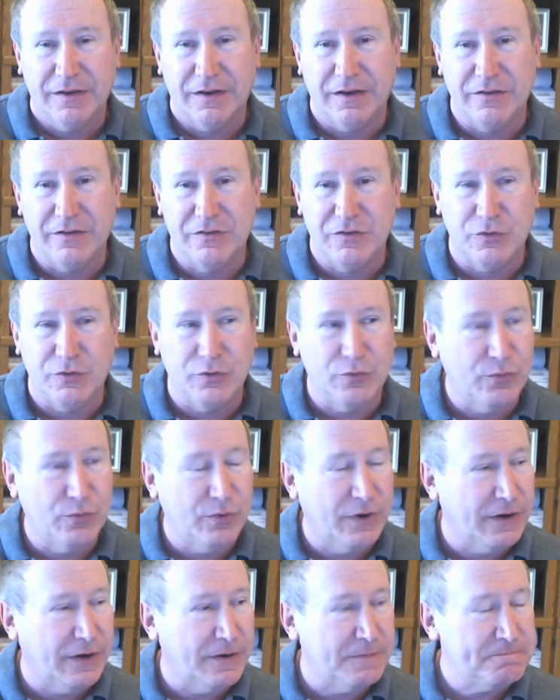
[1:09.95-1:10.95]
I
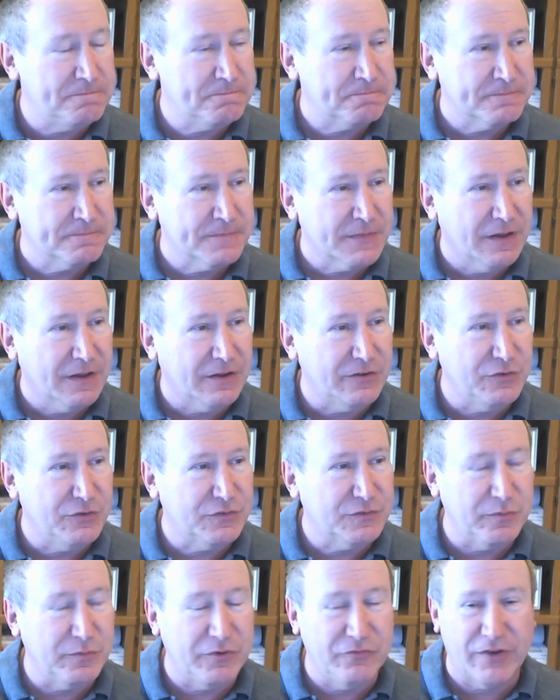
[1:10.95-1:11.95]
do
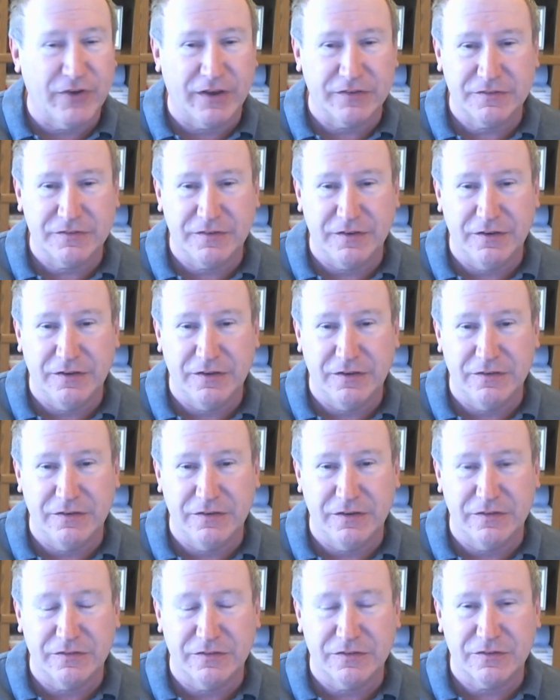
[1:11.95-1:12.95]
some investing
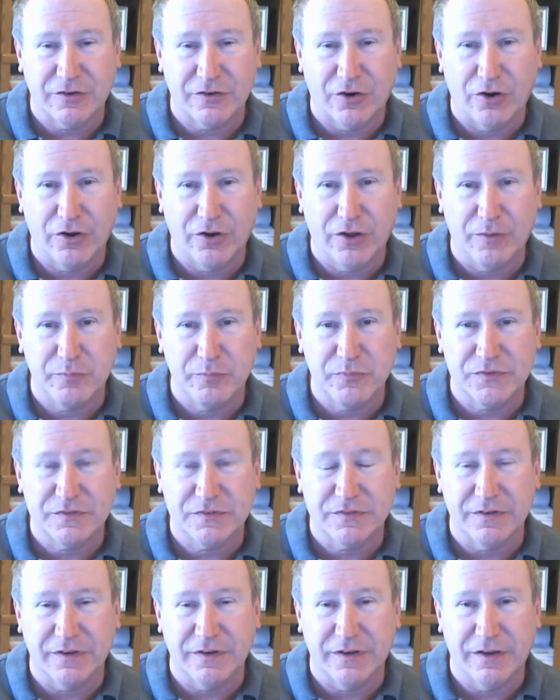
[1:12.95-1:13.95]
in
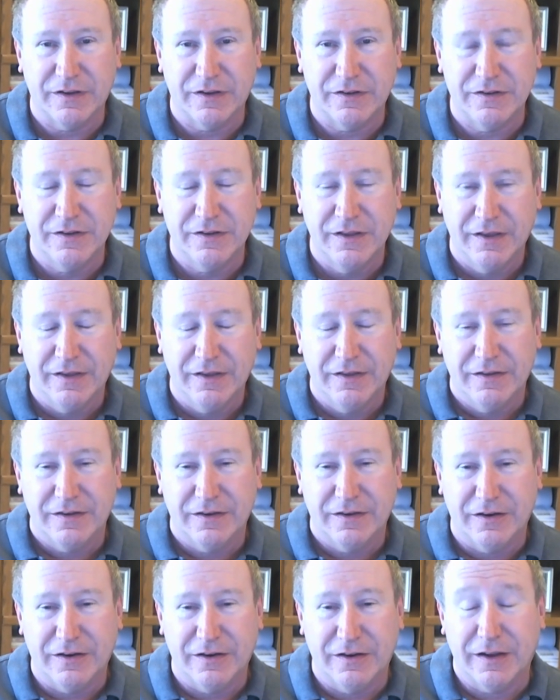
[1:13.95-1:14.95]
startups, and
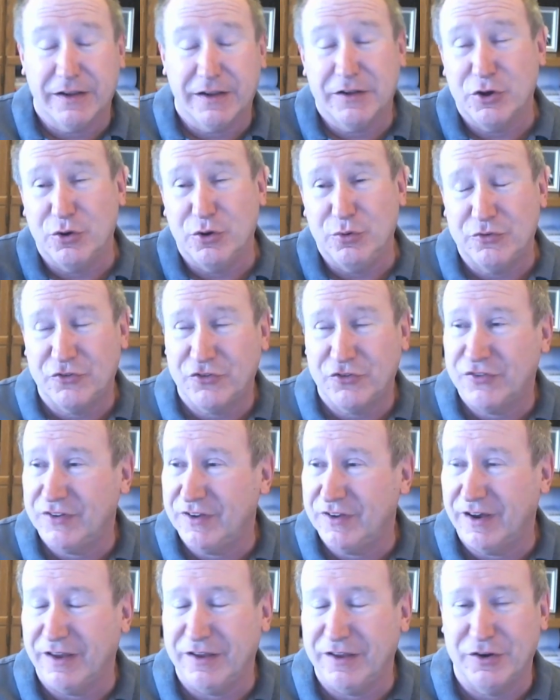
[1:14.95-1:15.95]
I coach
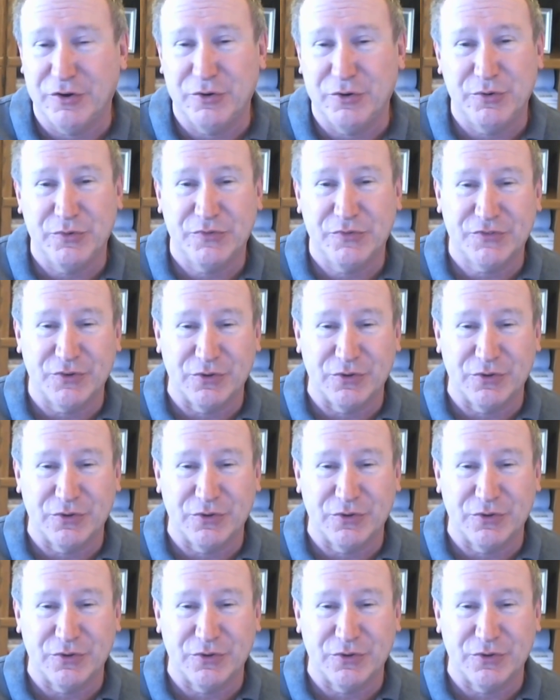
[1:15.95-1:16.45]
CIOs.